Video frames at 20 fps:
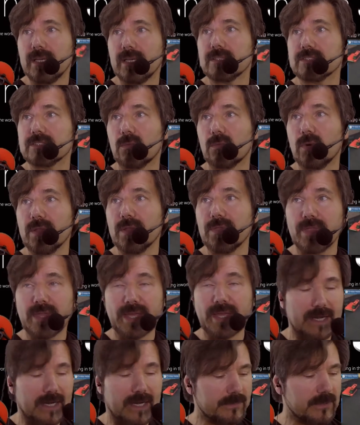So with
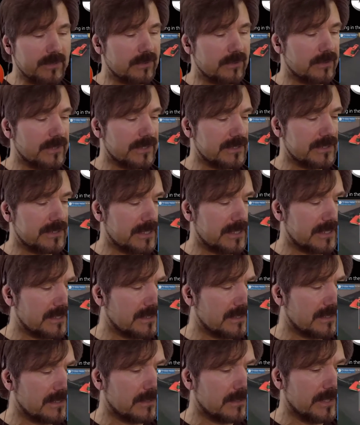that, I'm going to
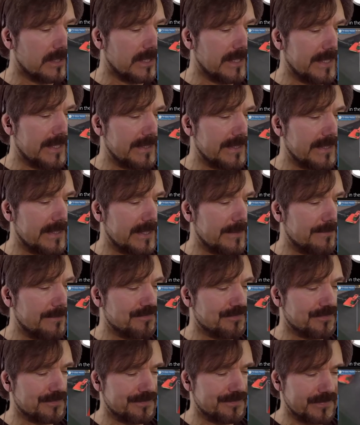go ahead
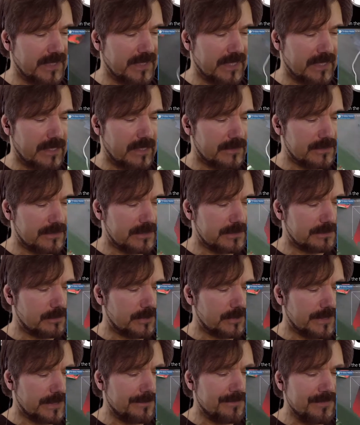and I'll just
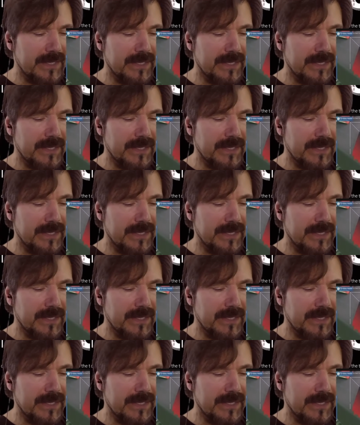put it,